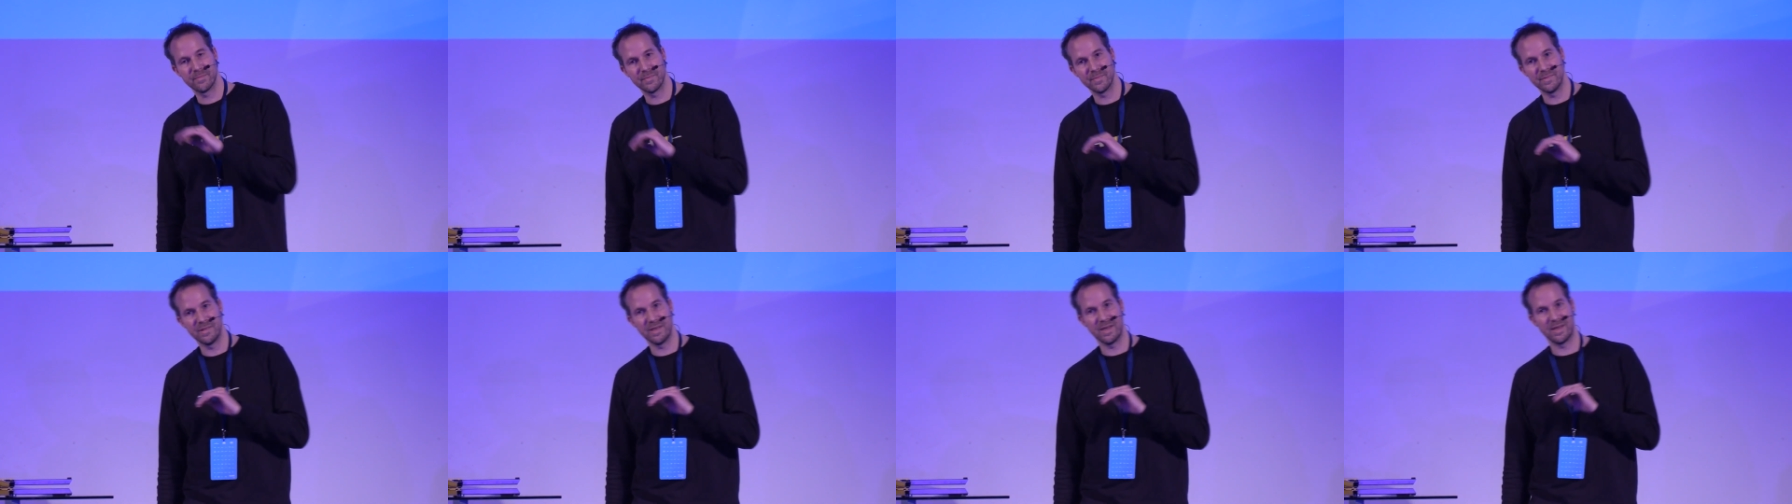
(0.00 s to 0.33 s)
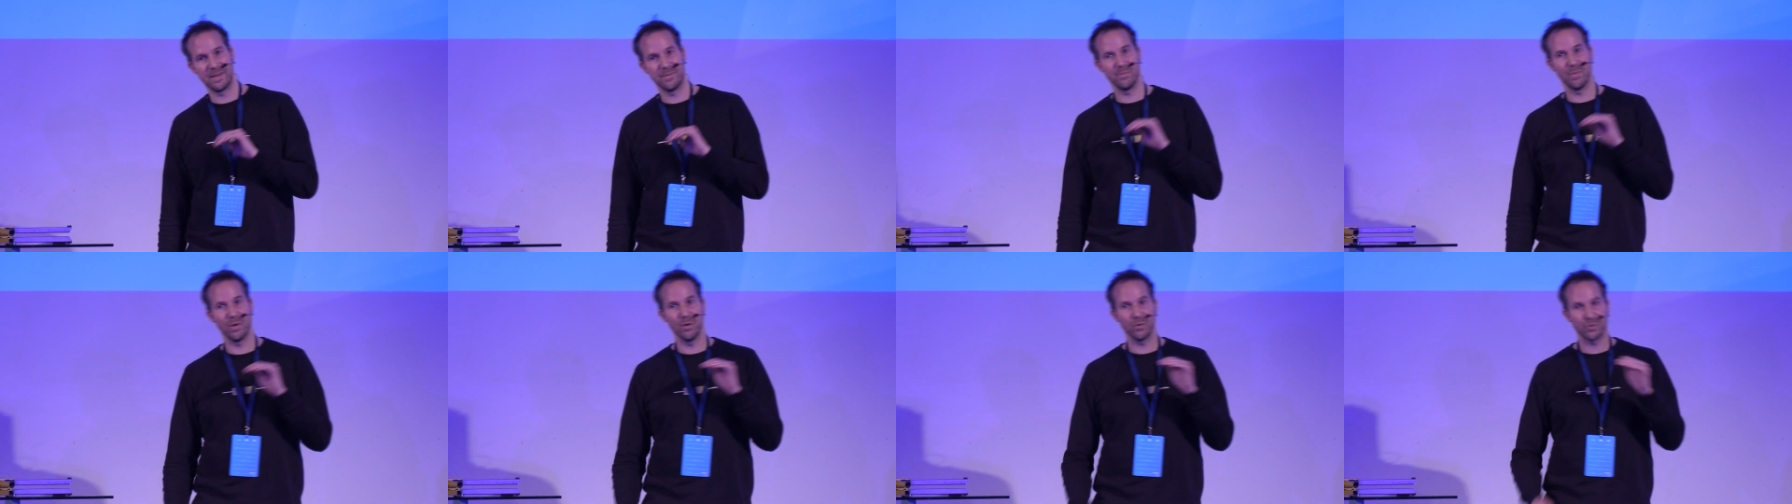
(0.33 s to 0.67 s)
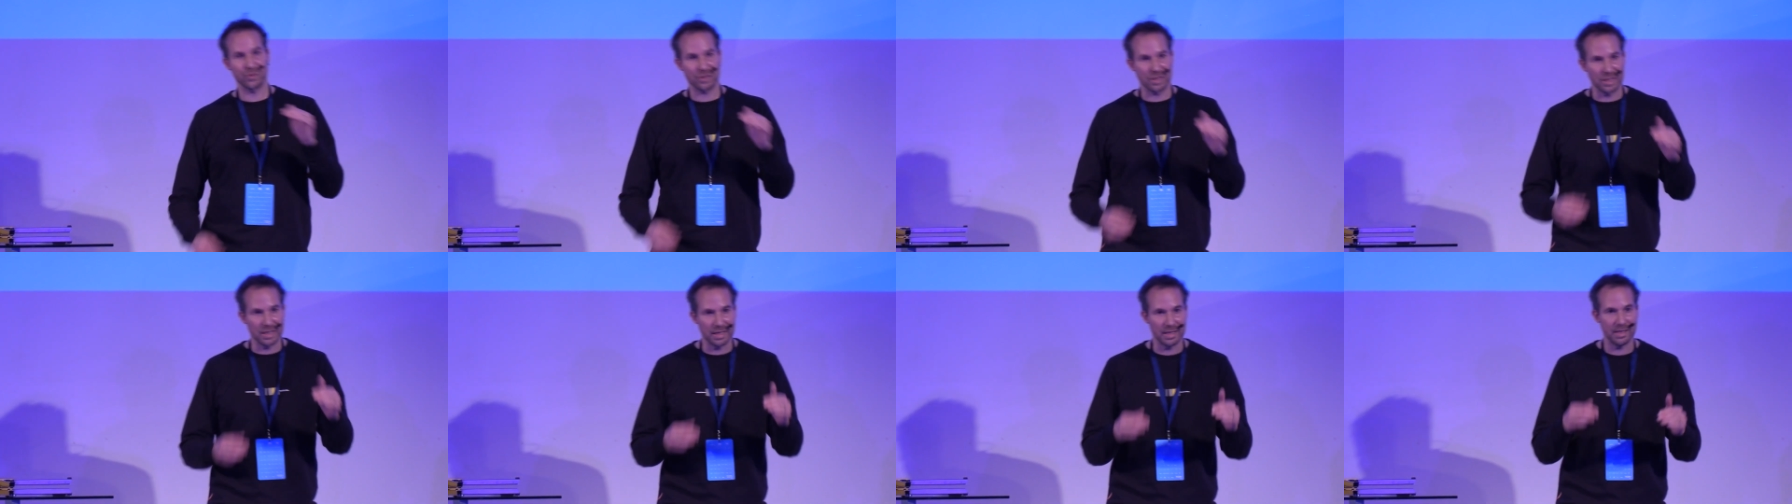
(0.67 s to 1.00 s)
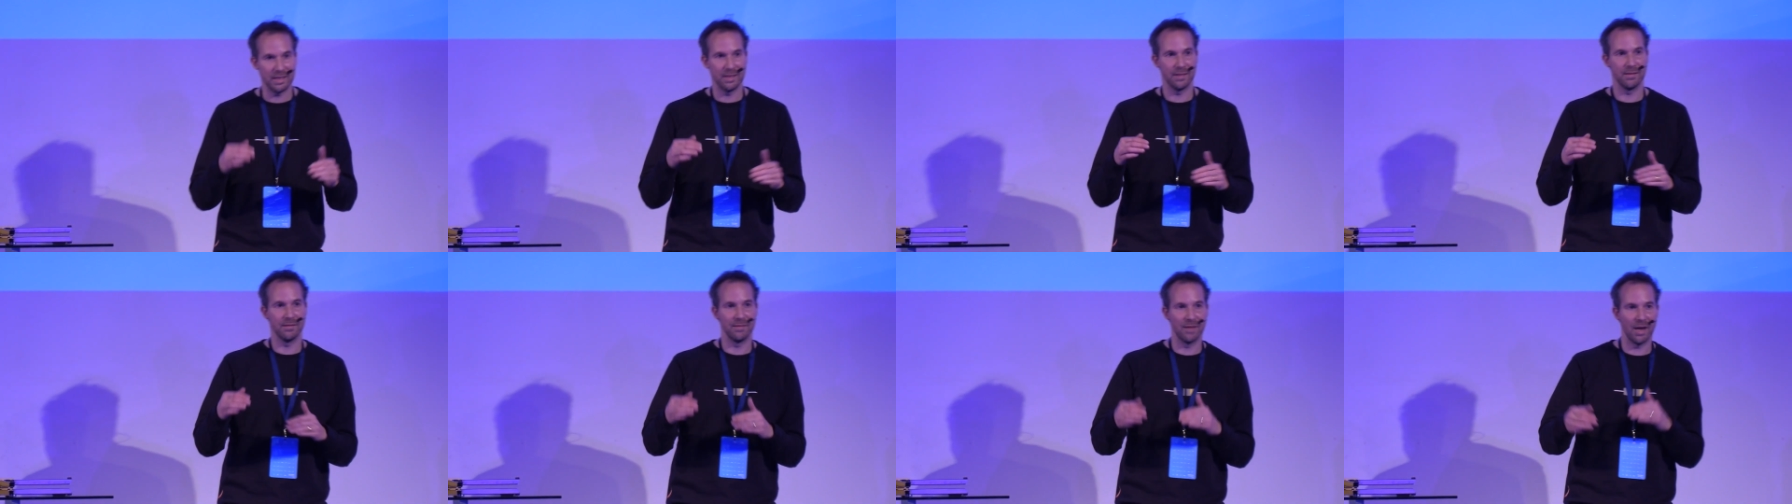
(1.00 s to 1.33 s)
then
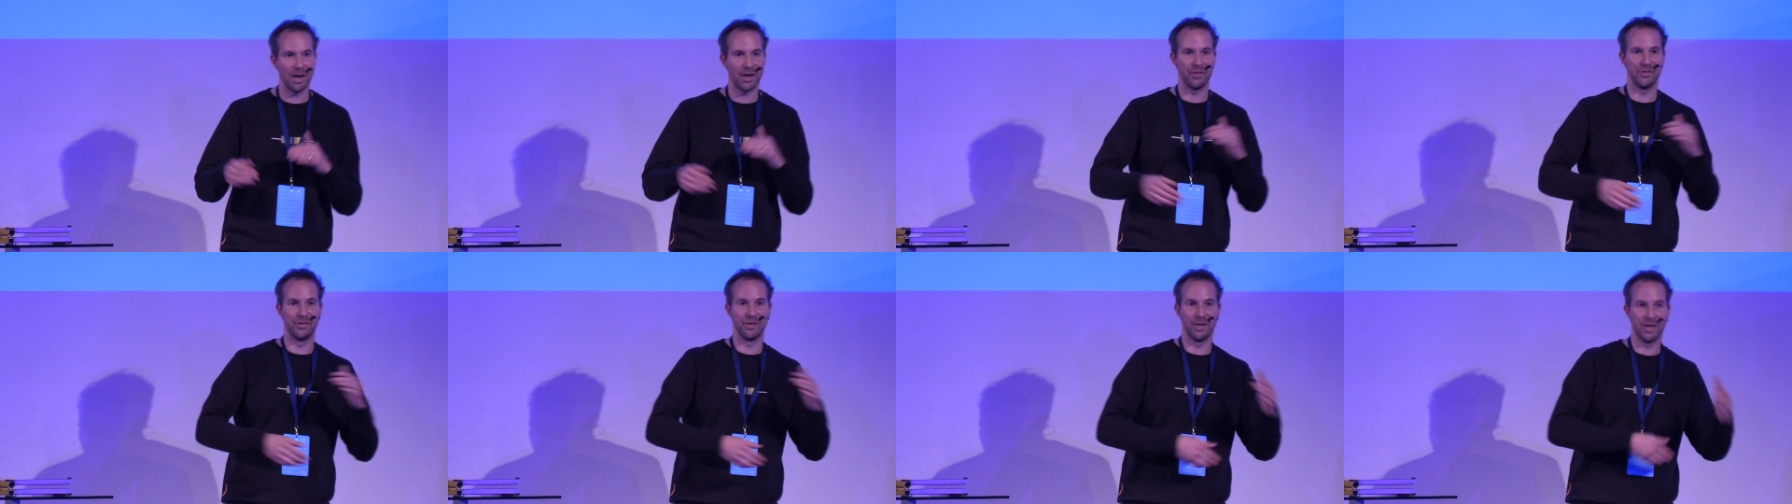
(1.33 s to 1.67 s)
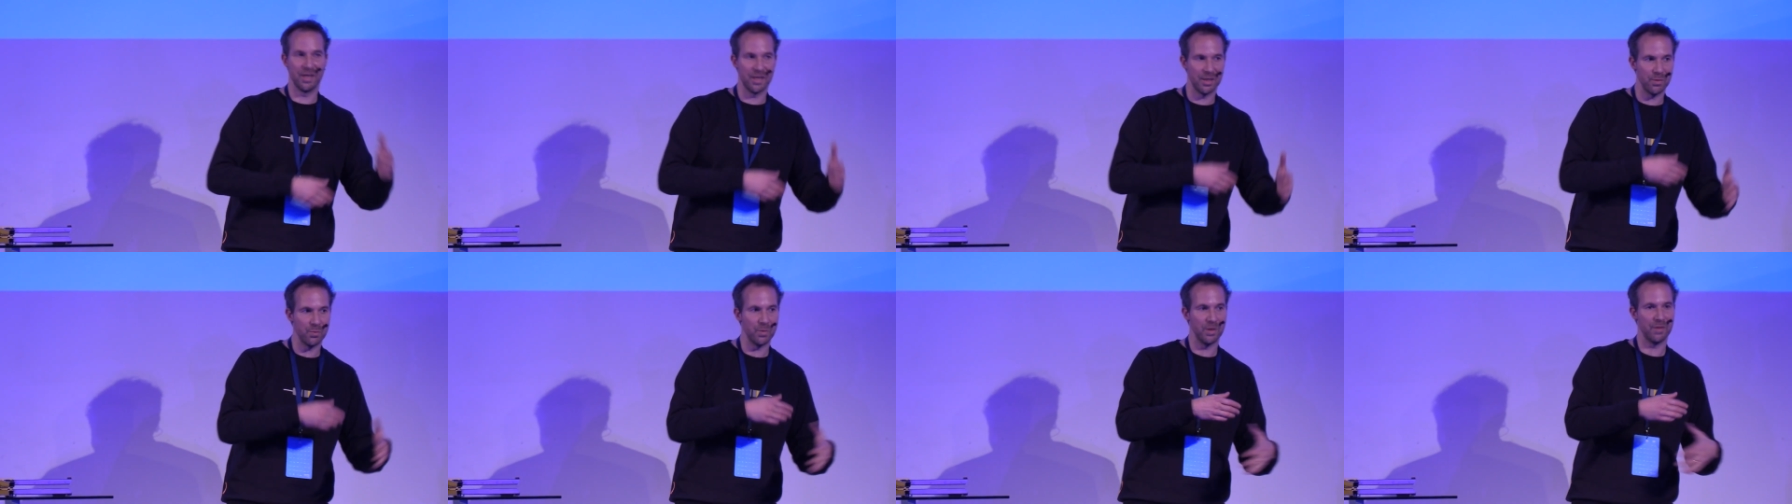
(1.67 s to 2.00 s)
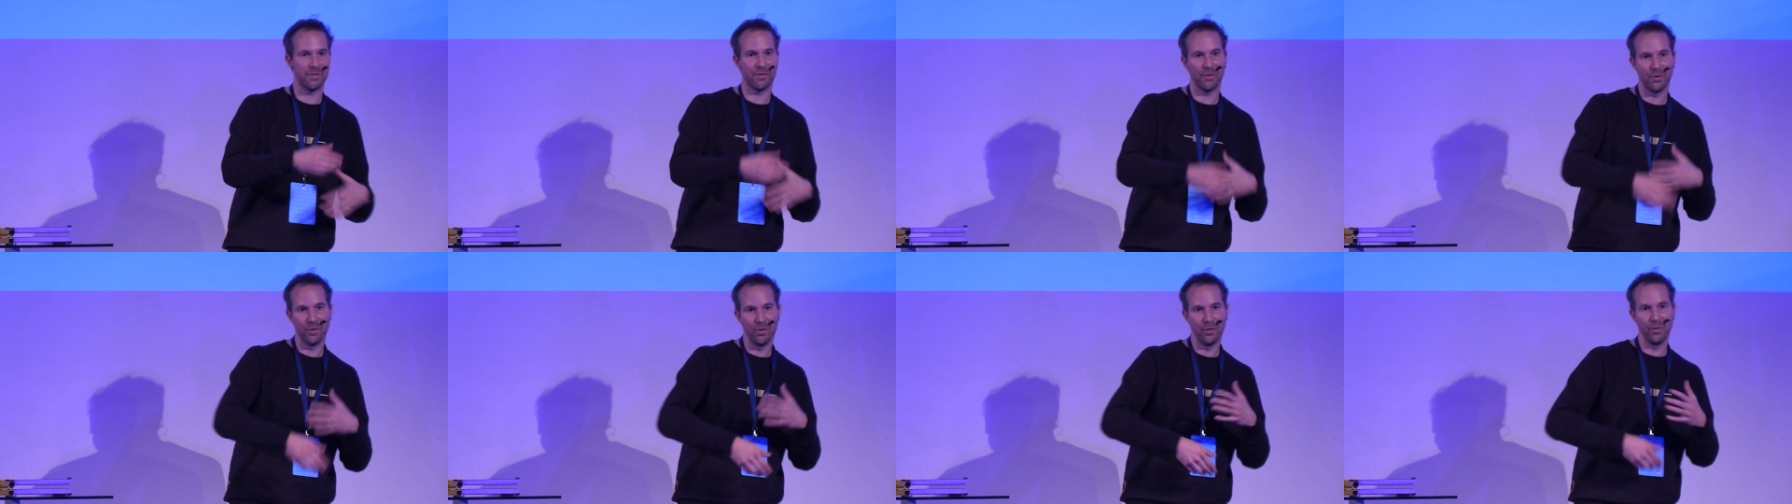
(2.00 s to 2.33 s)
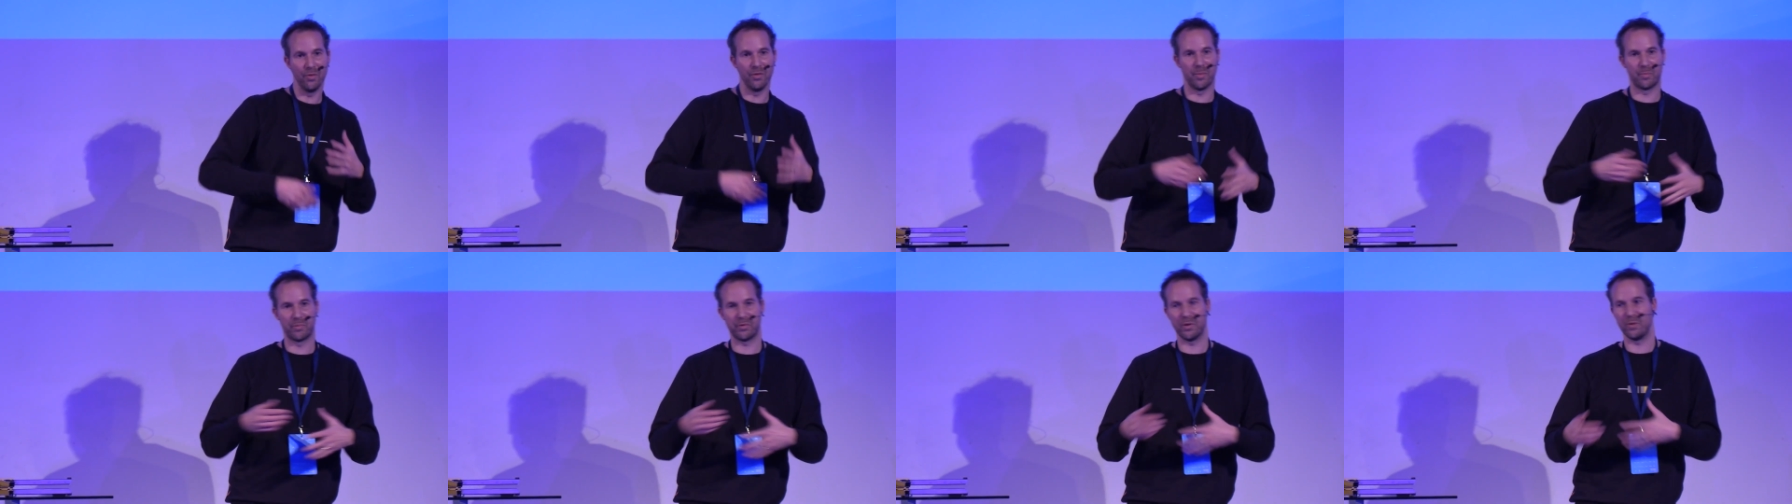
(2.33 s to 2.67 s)
mostly they are done with all
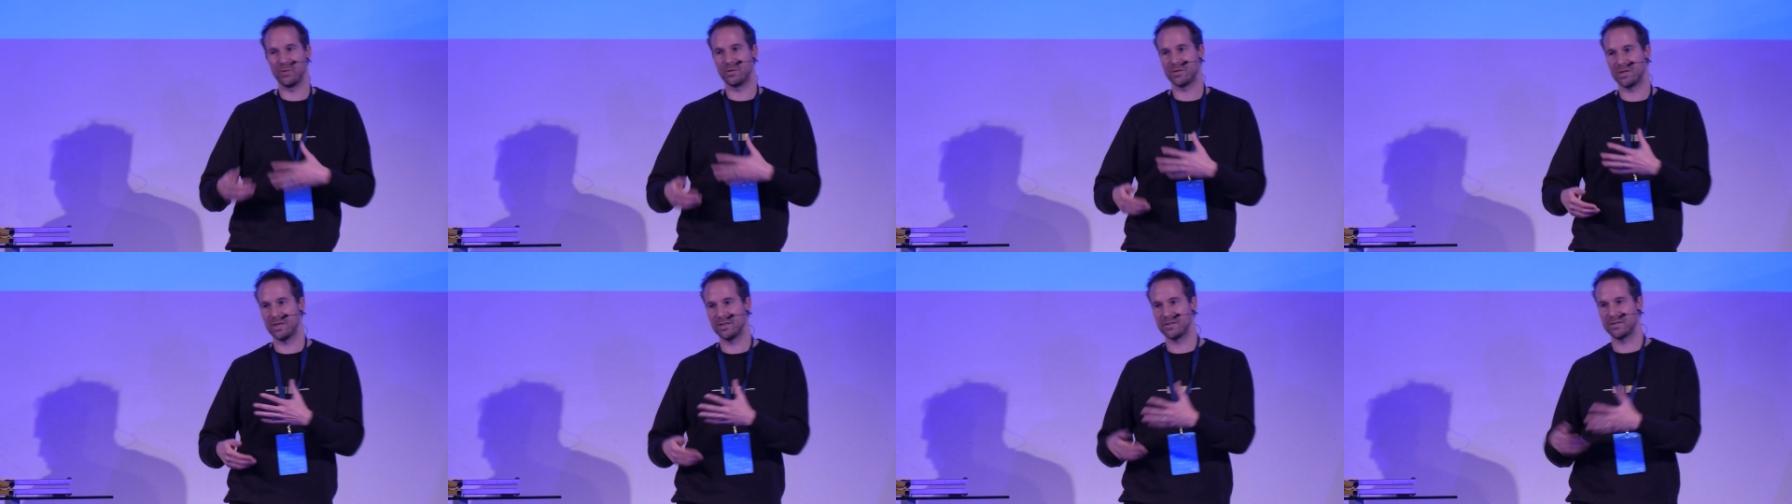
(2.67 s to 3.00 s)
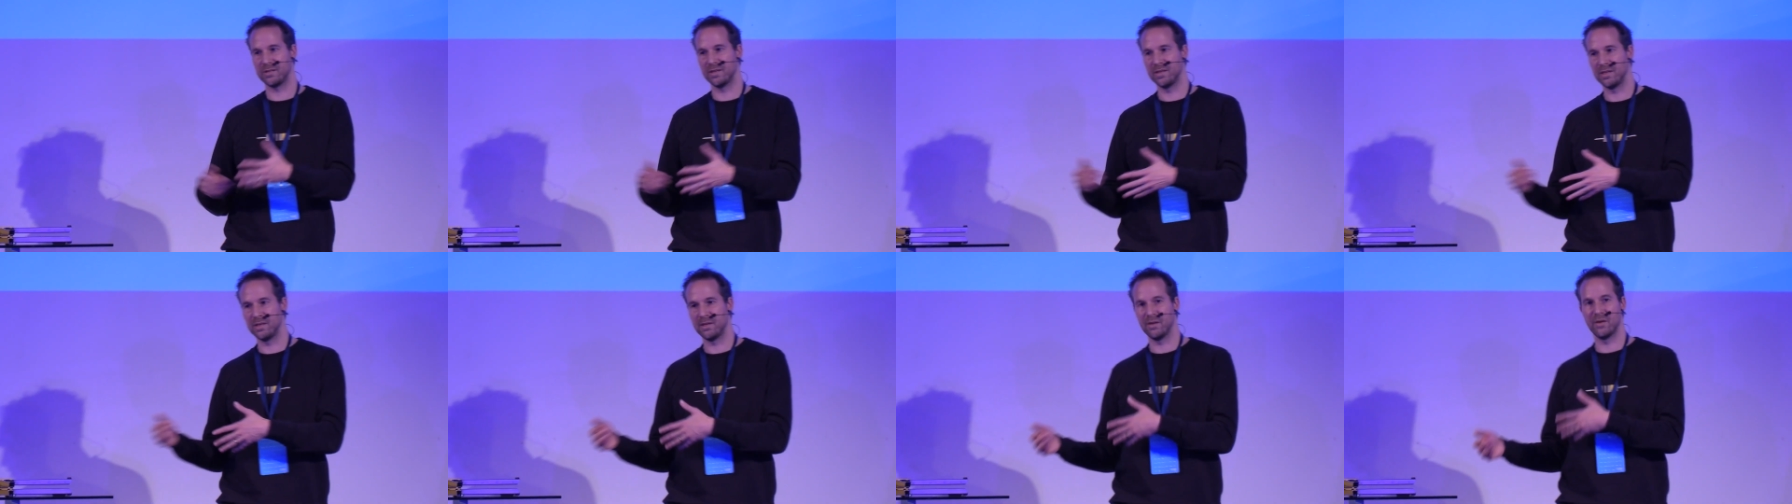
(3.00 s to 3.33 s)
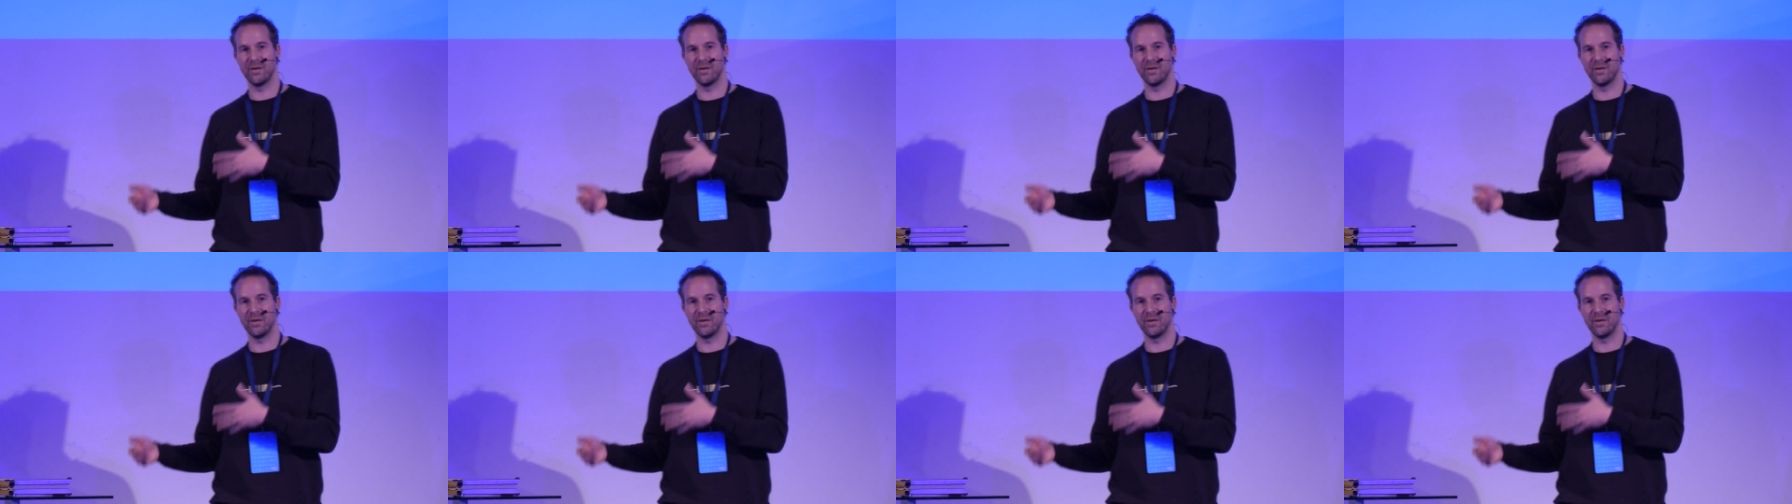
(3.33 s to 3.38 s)
the processing